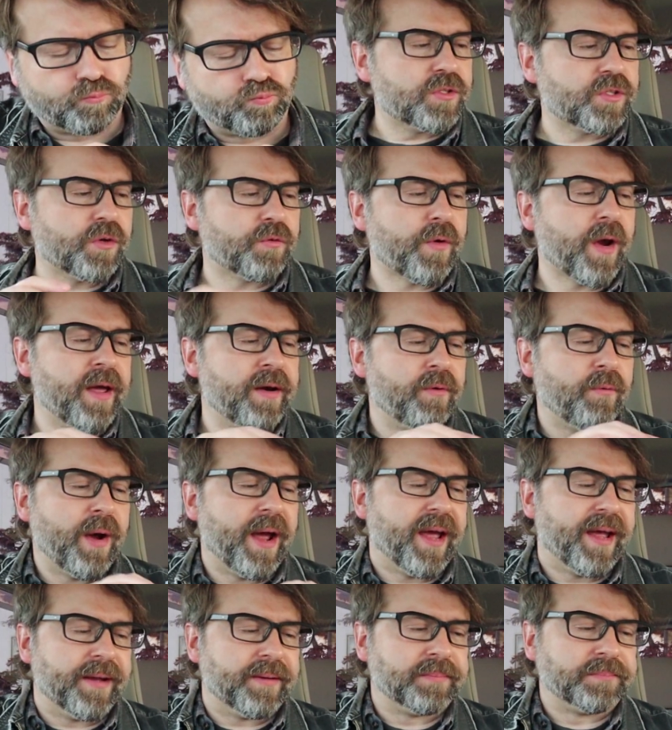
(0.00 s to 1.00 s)
So right
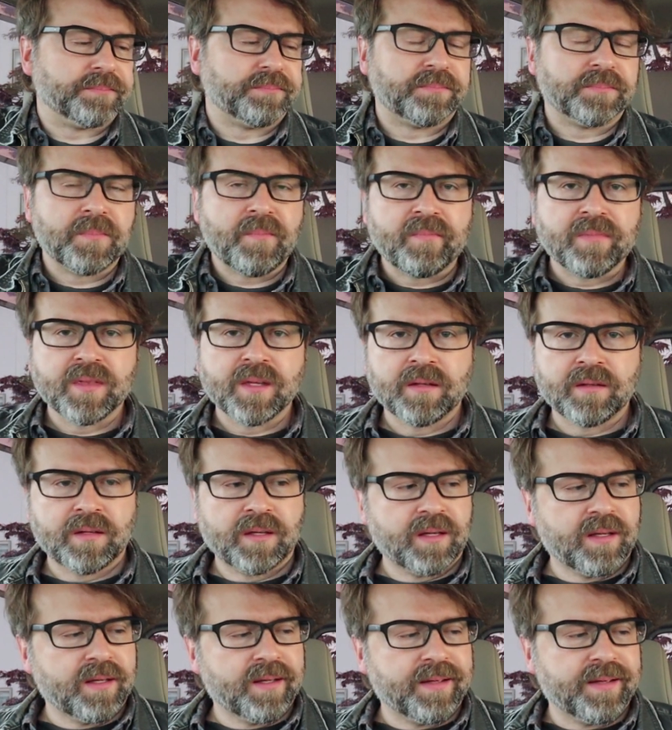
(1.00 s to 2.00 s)
away,
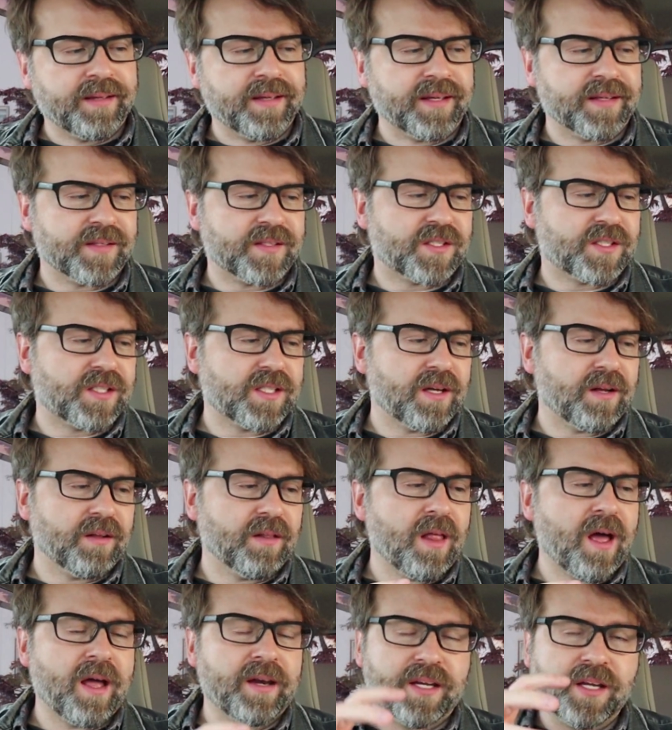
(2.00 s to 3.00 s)
it's a
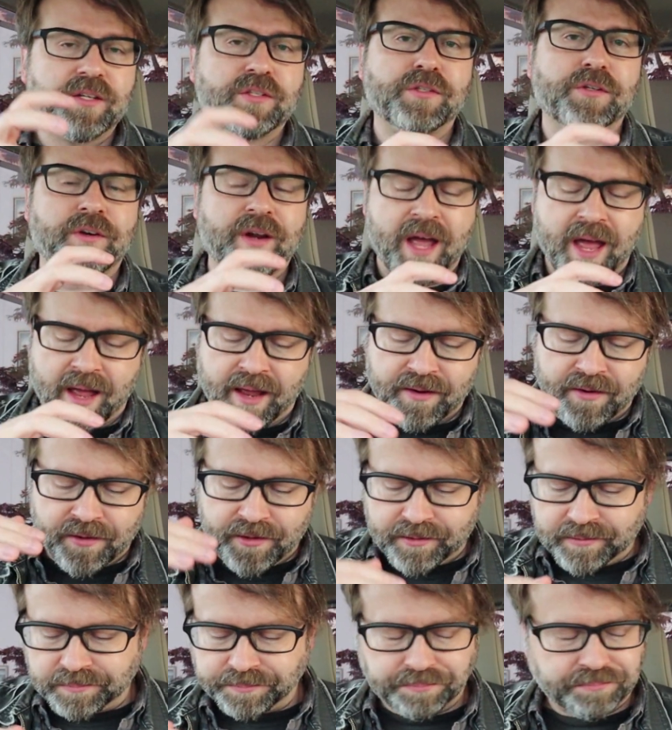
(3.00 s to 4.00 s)
lot easier to
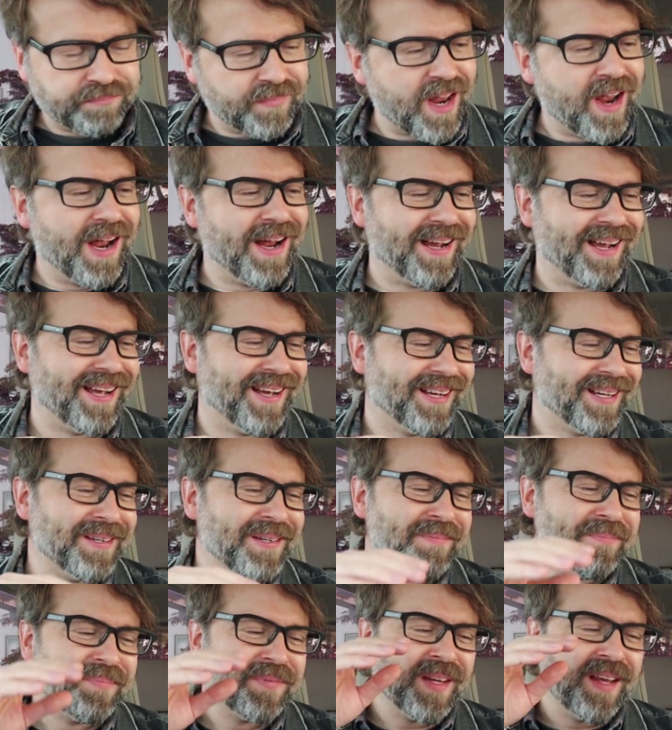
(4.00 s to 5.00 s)
handle.
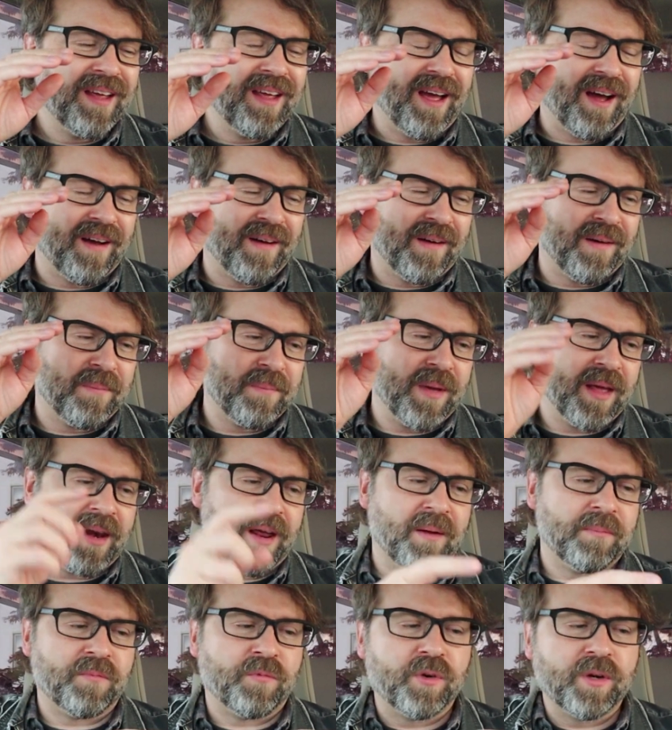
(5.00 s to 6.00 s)
And
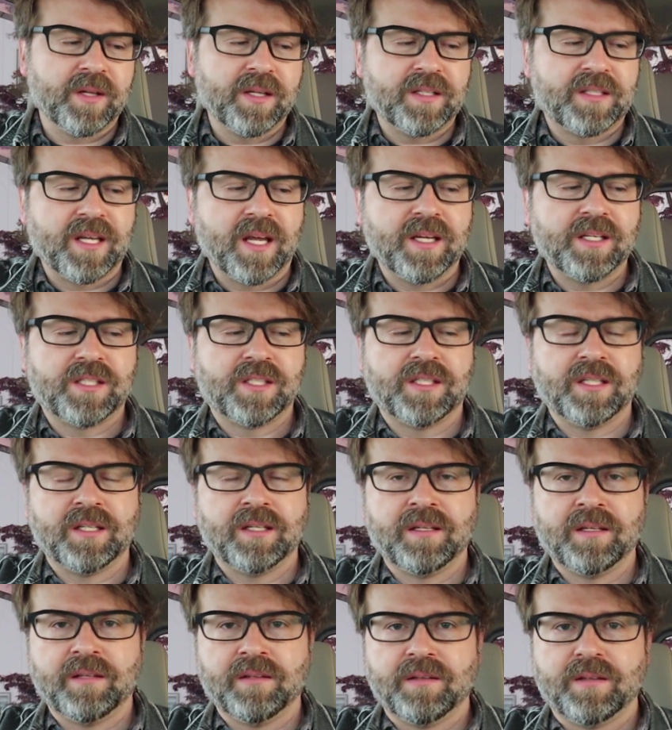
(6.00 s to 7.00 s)
I'm really
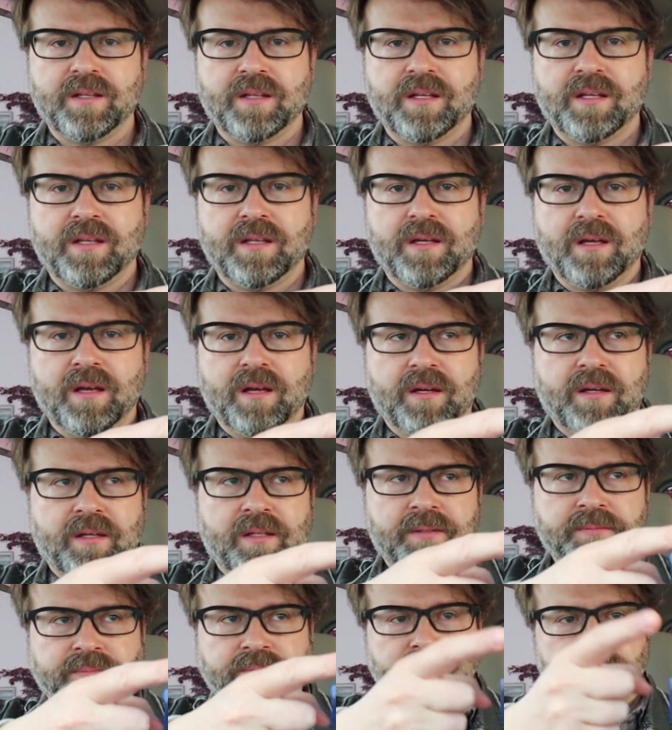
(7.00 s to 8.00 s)
tasting the
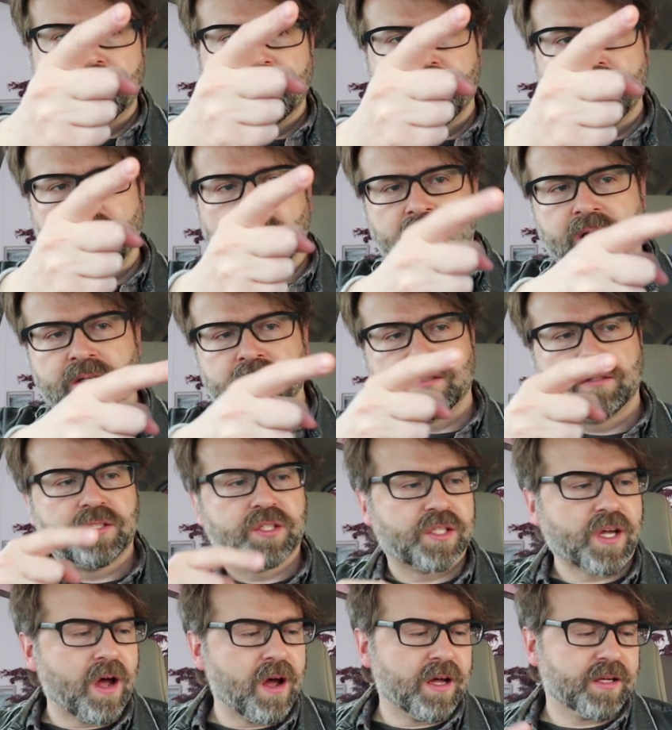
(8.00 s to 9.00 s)

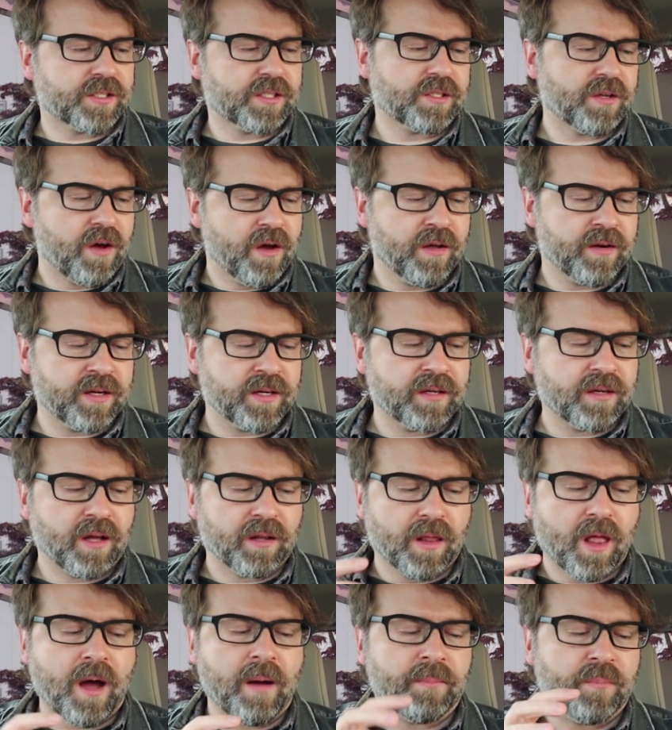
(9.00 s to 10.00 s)
sauce on it a
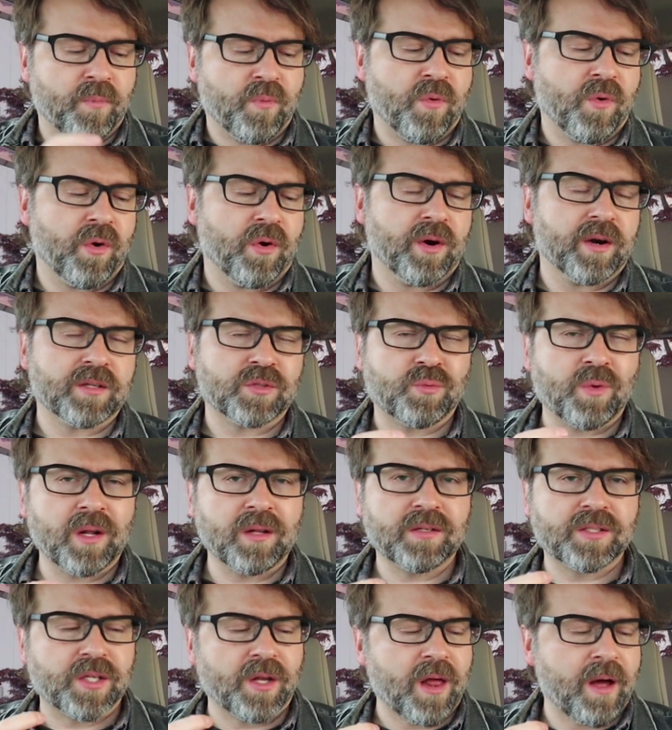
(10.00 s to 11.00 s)
lot more, as
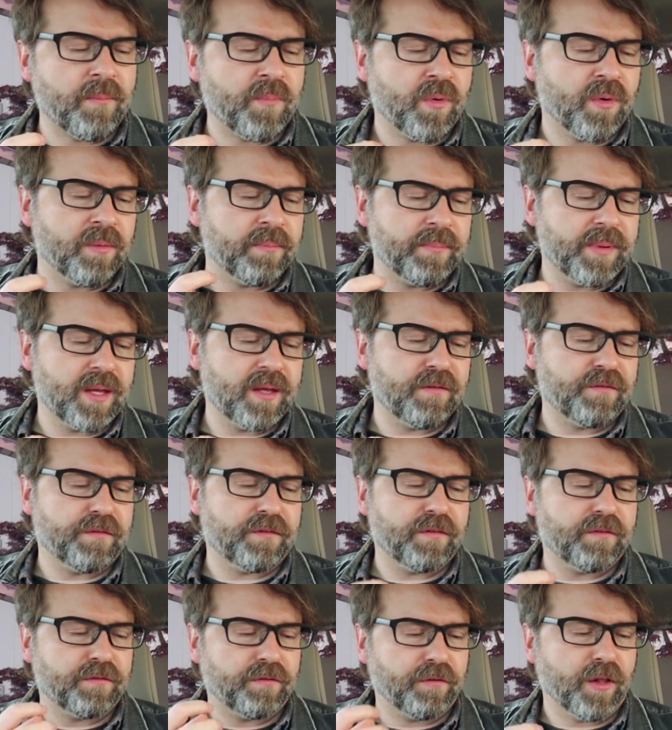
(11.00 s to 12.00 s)
well as a lot more beef
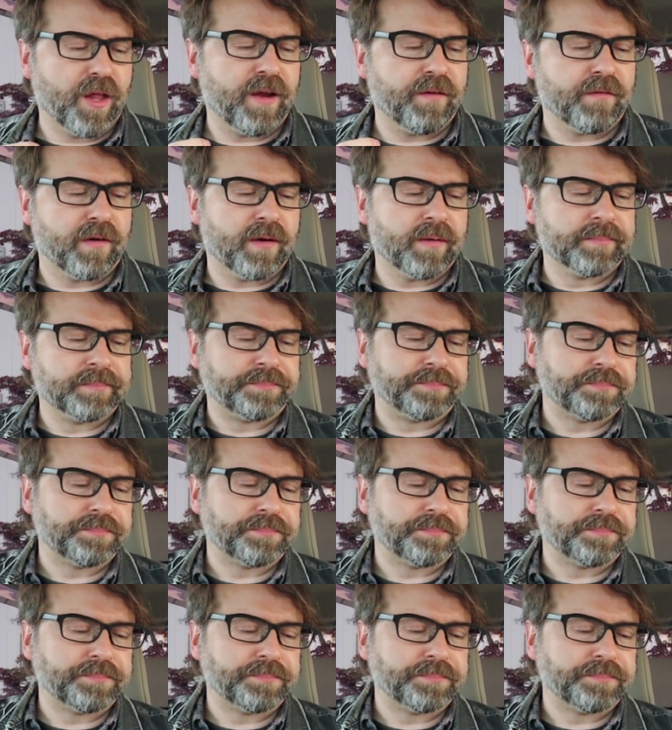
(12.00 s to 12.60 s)
flavor.